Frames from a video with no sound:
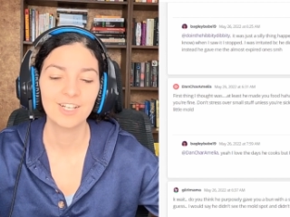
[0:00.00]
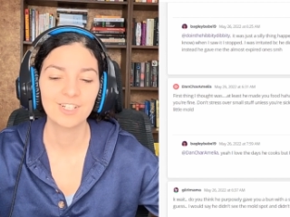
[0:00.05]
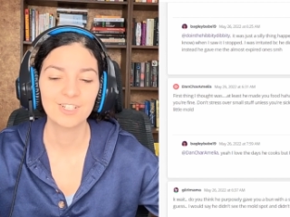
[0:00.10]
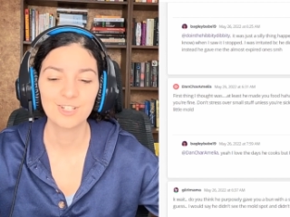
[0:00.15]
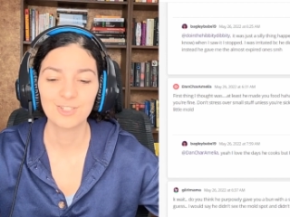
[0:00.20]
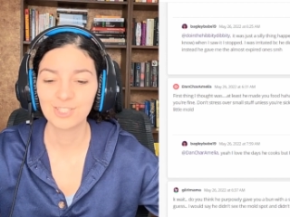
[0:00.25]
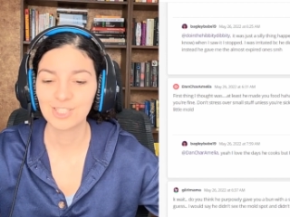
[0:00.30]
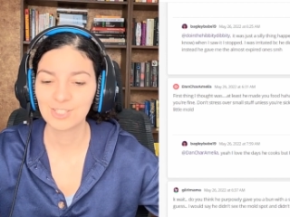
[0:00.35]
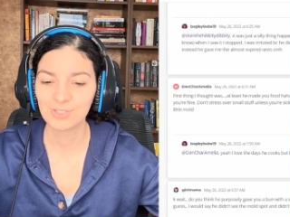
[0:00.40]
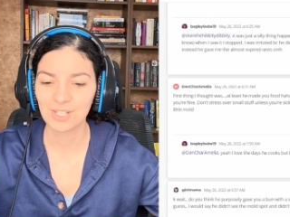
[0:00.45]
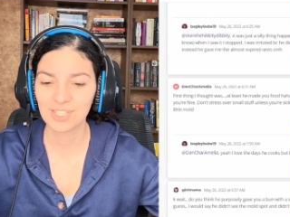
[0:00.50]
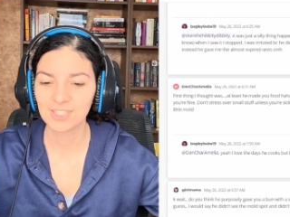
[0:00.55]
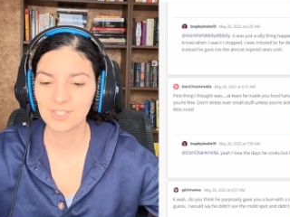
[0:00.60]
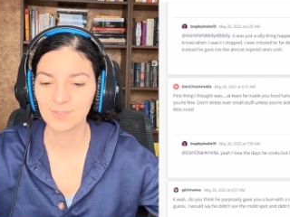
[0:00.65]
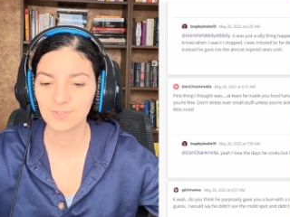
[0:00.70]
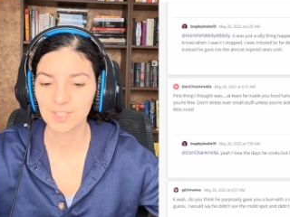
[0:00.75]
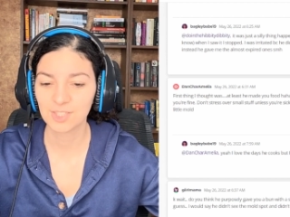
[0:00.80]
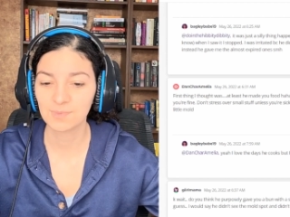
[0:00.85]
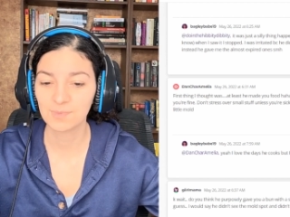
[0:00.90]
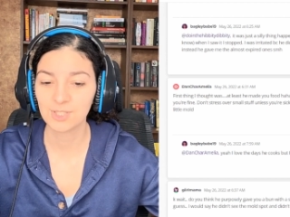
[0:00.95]
Don't stress
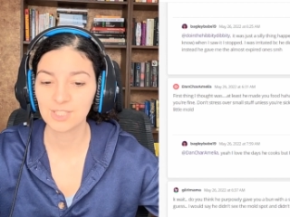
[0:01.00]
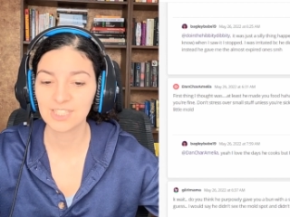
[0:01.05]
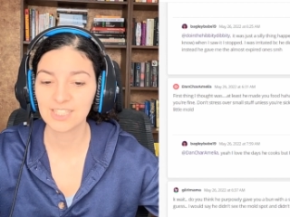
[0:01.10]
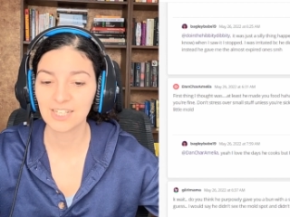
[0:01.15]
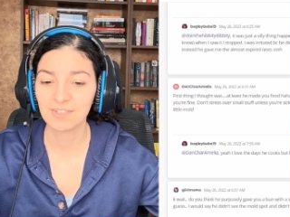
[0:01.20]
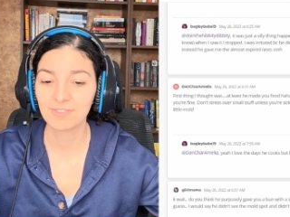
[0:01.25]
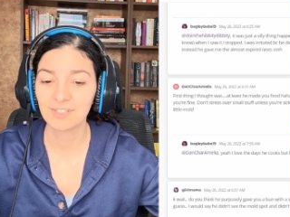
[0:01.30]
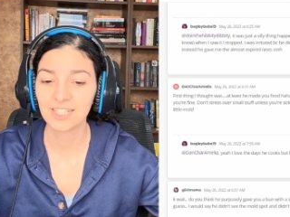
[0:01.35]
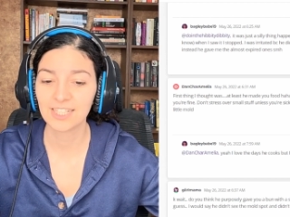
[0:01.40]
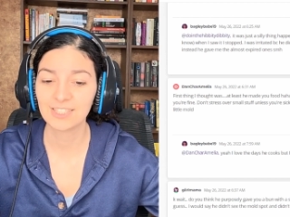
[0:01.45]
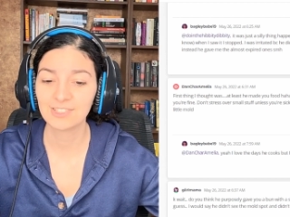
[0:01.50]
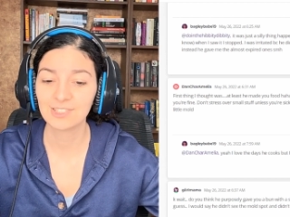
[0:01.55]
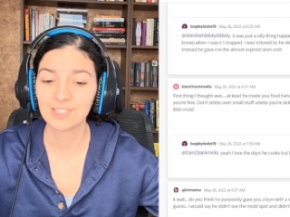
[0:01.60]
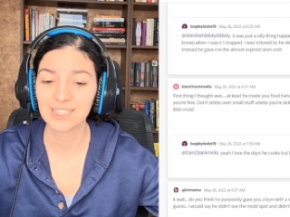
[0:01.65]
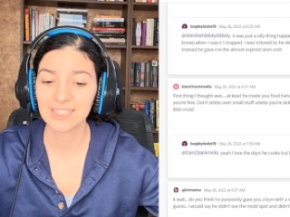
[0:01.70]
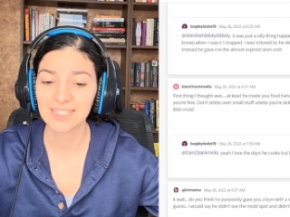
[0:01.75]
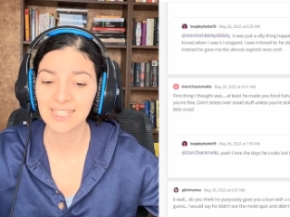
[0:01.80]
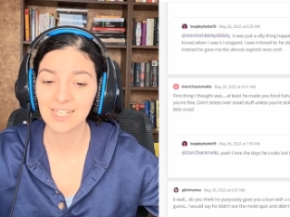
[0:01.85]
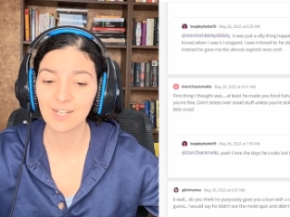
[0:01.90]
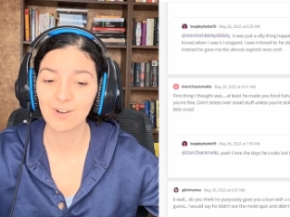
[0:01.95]
over small stuff unless you're
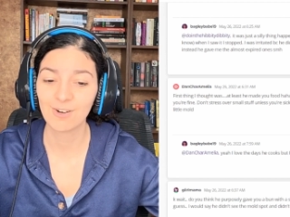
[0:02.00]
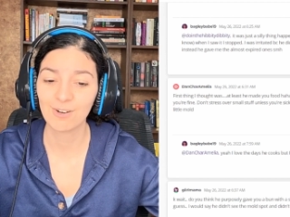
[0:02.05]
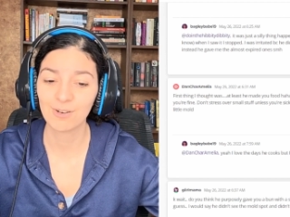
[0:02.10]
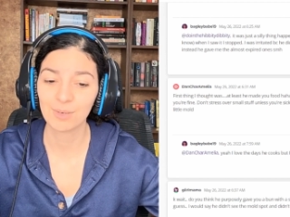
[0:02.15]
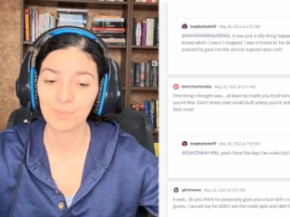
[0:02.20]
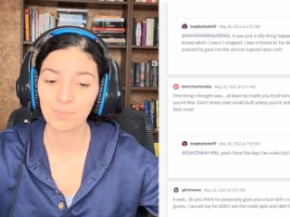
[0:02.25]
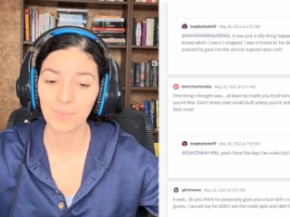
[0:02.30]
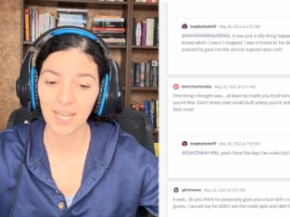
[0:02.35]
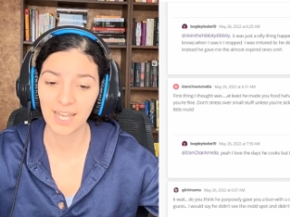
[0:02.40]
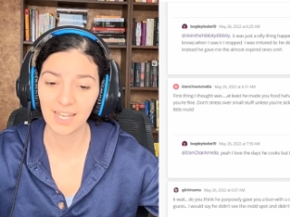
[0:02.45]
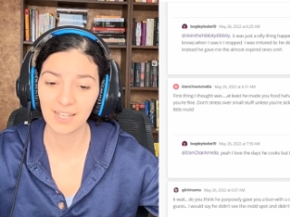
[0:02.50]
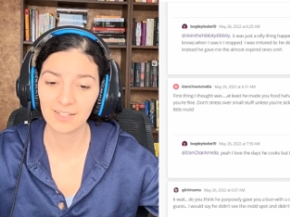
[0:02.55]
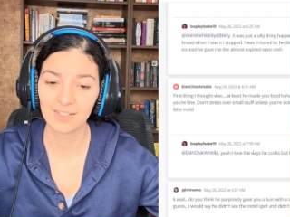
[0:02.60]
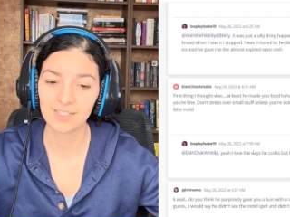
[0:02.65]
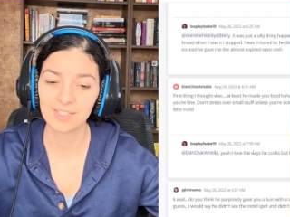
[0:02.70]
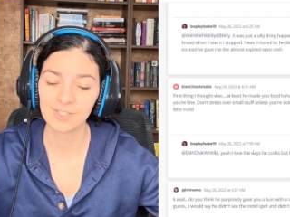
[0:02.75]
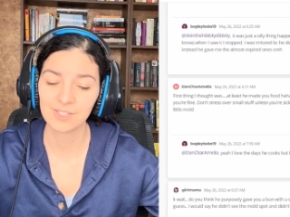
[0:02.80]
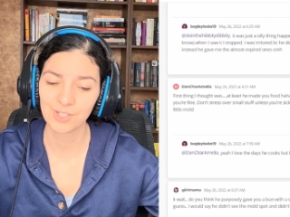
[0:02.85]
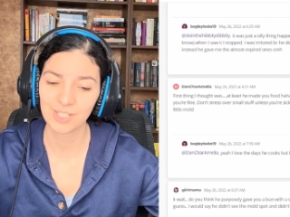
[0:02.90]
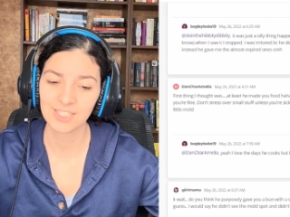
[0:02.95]
sick or in pain.
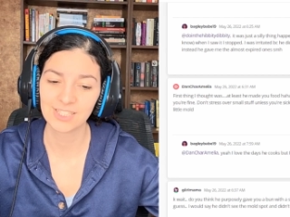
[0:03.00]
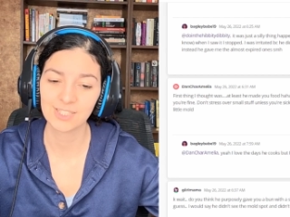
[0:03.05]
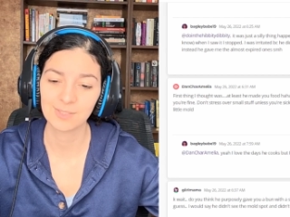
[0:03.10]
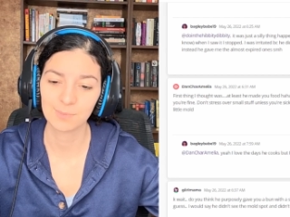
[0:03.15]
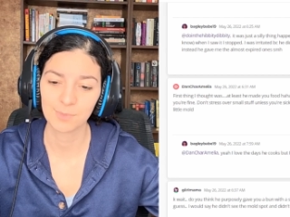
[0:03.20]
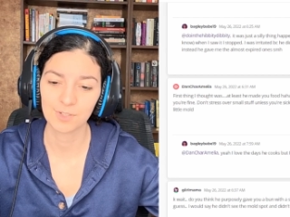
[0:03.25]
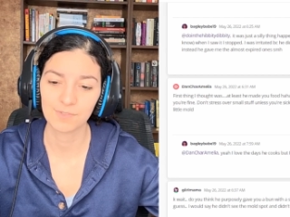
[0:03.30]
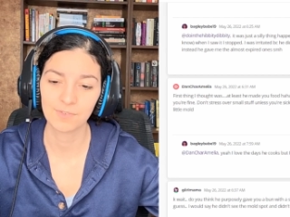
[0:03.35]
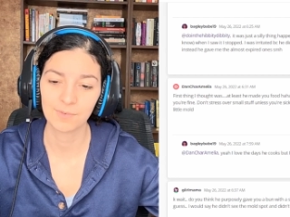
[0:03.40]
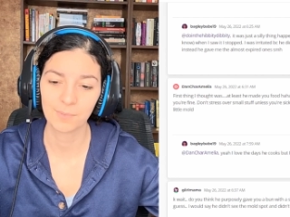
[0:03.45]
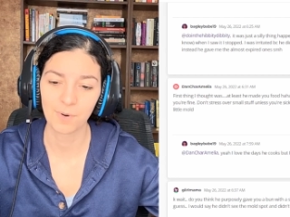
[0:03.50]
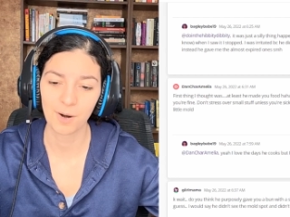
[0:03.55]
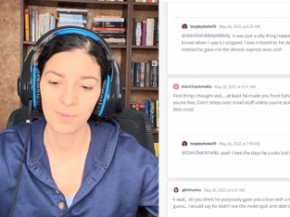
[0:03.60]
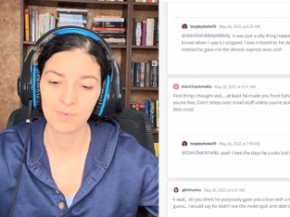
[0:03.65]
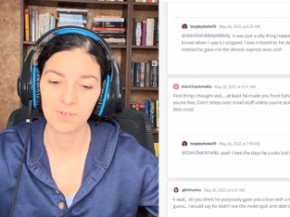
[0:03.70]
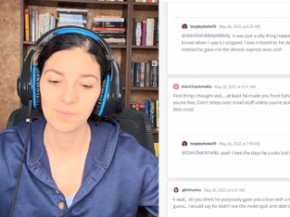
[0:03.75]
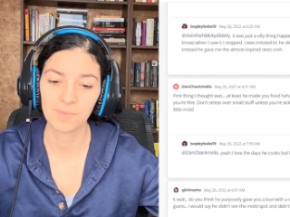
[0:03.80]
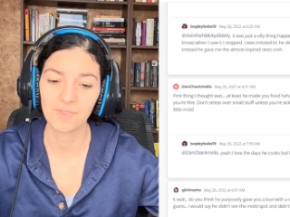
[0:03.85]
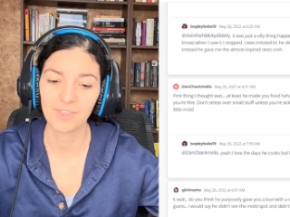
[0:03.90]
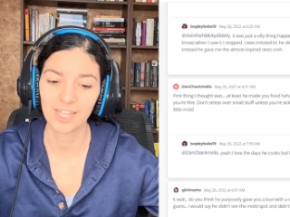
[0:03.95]
Stress is more of a
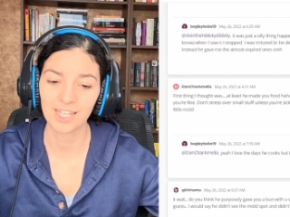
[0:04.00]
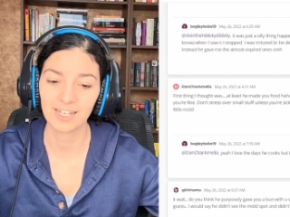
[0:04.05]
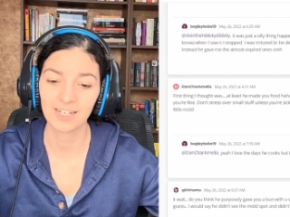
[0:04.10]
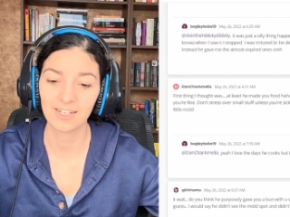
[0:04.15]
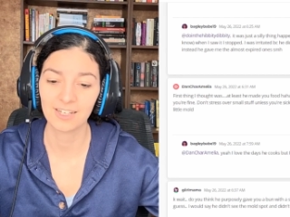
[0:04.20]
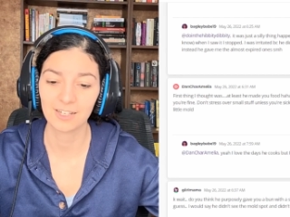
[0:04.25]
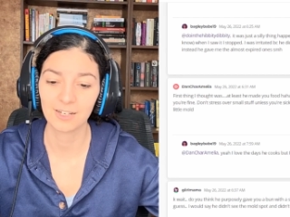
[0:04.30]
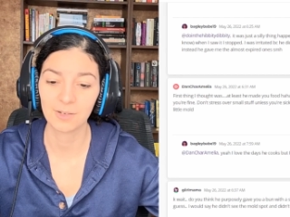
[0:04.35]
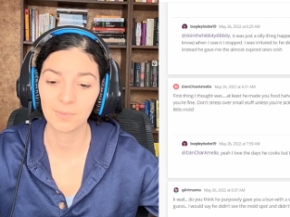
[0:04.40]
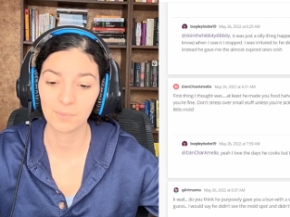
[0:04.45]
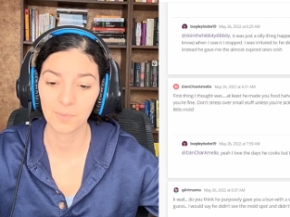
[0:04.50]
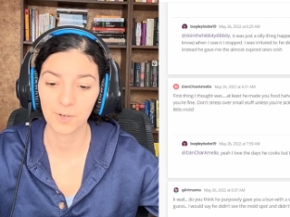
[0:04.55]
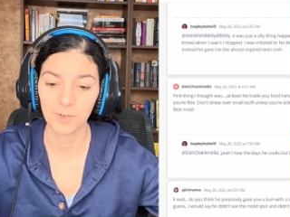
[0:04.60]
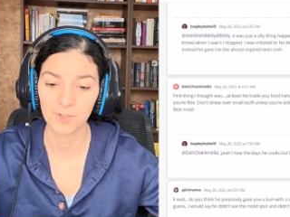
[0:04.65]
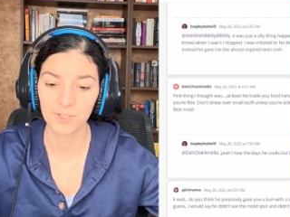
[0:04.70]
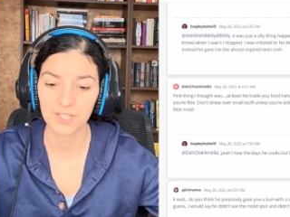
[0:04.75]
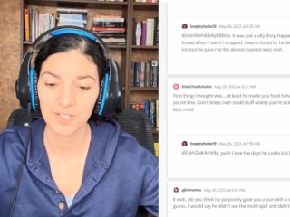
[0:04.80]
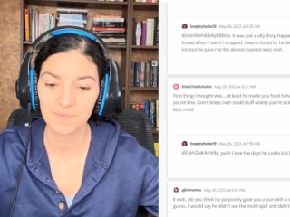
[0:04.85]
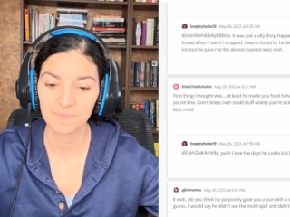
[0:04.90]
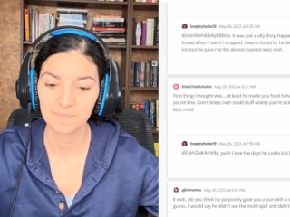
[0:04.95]
problem than a little
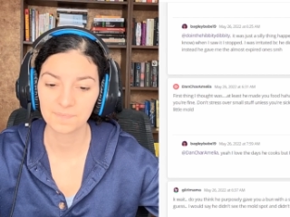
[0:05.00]
mold."